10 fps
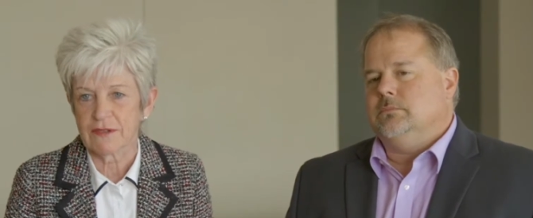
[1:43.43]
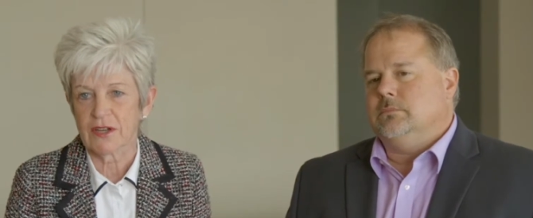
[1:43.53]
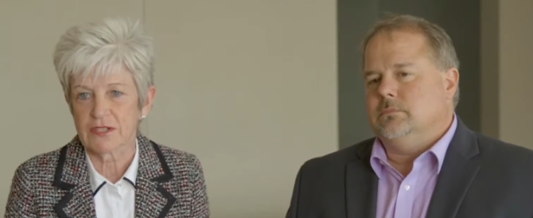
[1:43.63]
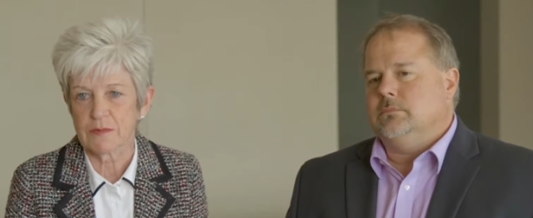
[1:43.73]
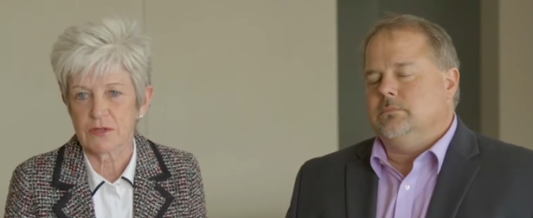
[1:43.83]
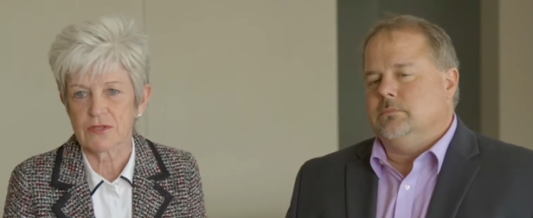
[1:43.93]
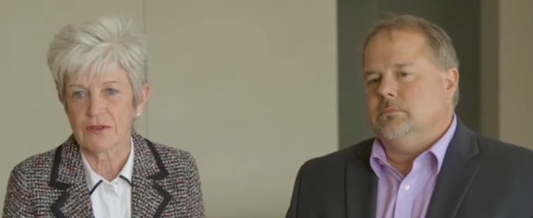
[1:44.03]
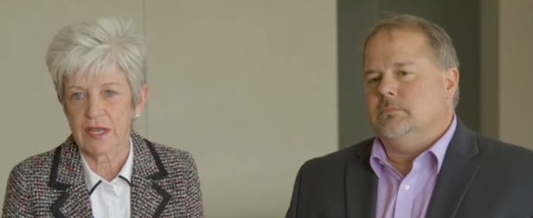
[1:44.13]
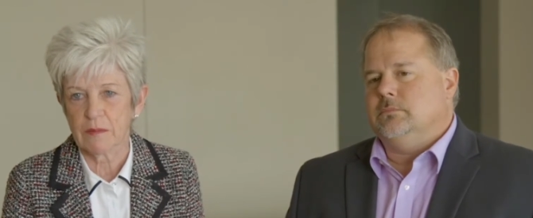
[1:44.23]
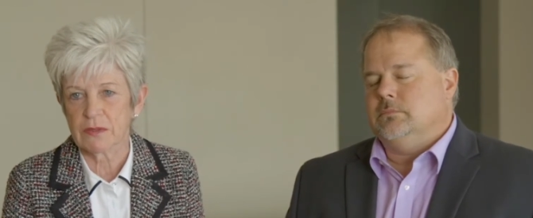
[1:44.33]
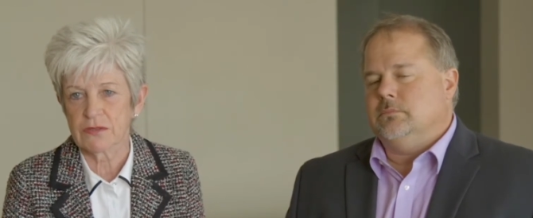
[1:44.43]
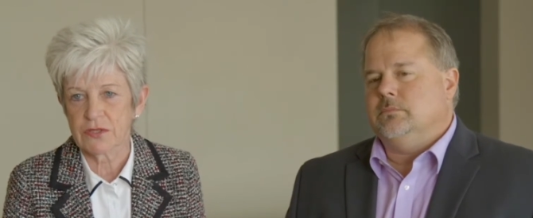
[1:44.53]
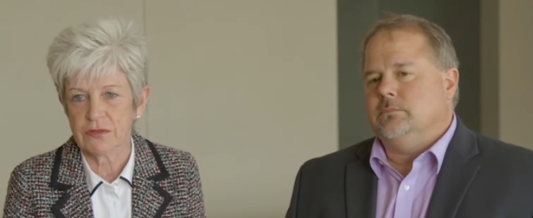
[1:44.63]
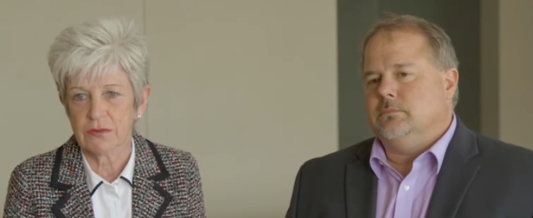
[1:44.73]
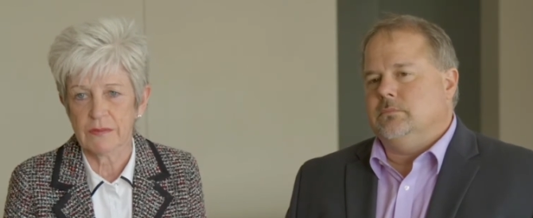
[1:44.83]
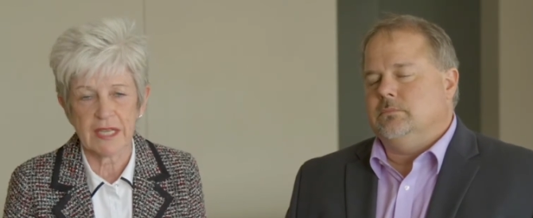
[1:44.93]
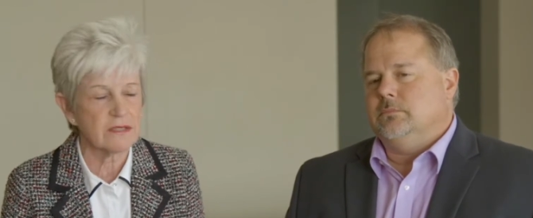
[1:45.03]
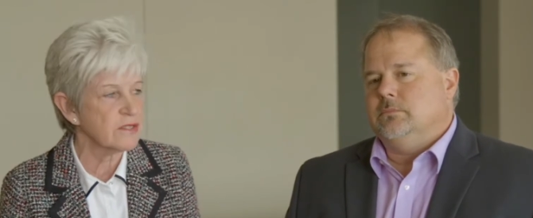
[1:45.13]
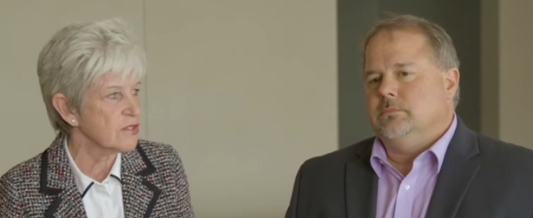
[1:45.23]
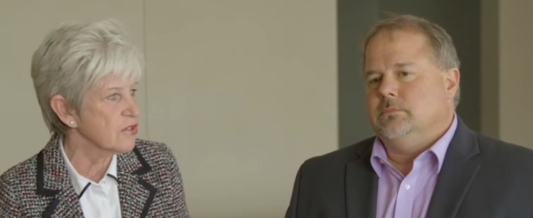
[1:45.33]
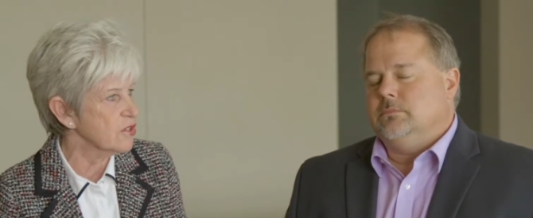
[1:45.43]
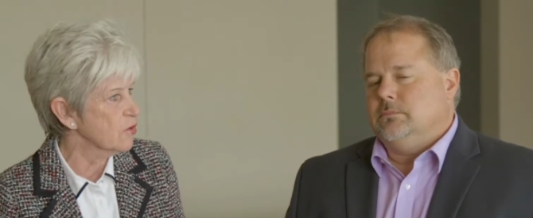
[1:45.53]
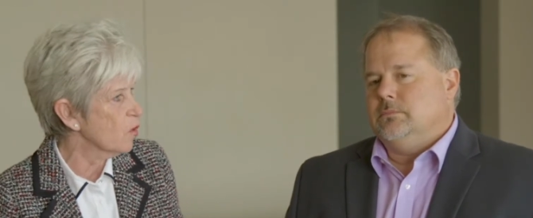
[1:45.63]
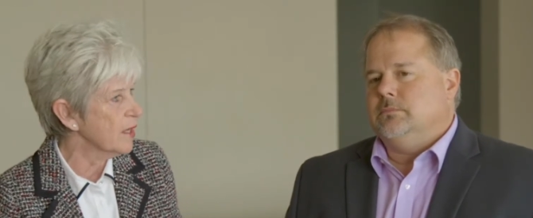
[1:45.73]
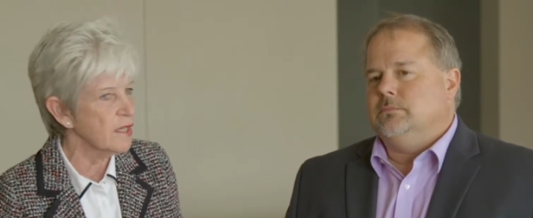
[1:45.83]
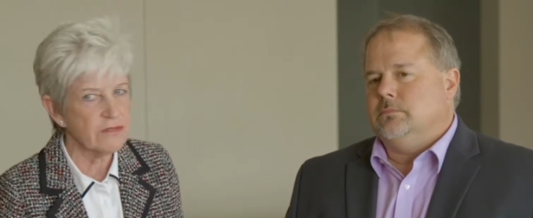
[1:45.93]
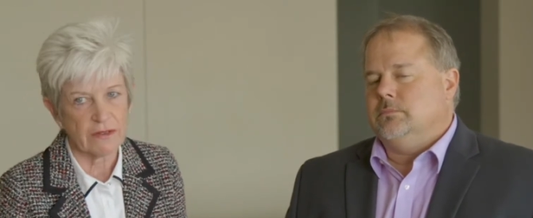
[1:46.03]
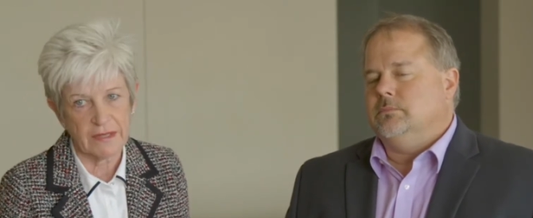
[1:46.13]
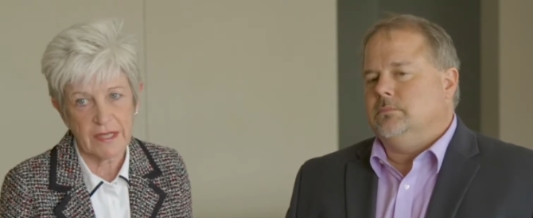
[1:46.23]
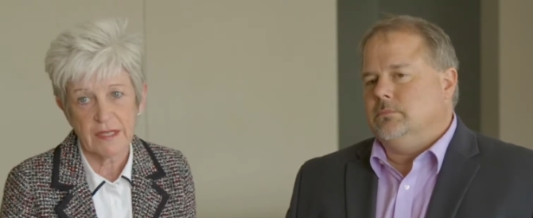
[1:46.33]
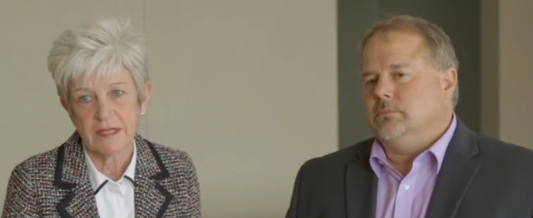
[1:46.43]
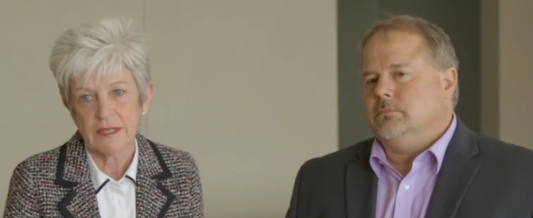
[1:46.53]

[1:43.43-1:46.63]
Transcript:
Speaker 1: Customers are able to make a decision quite easily